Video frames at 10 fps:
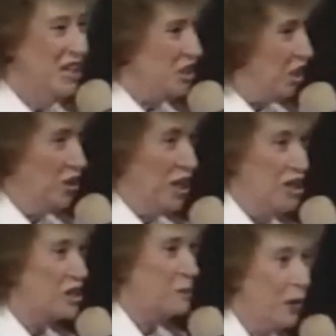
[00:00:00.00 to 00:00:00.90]
till
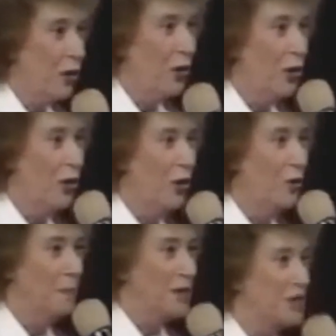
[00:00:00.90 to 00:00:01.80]
his
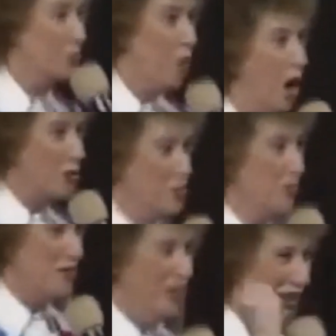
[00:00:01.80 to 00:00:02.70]
purpose was
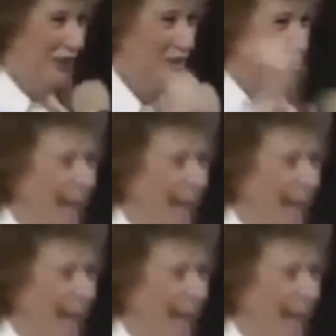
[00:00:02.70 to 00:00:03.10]
revealed.